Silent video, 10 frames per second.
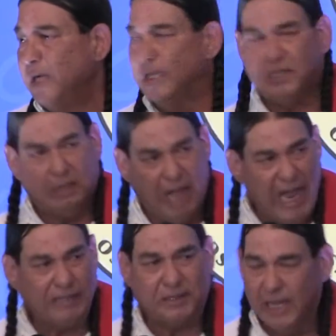It's the
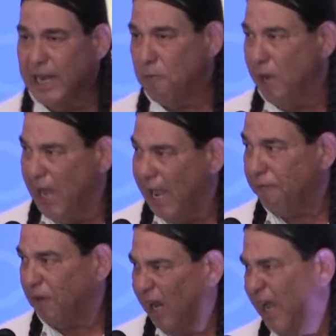last thing we
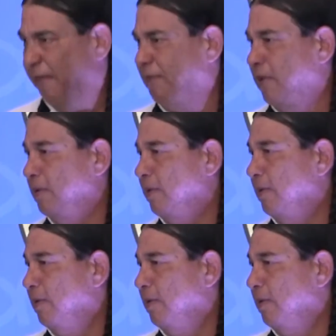have left.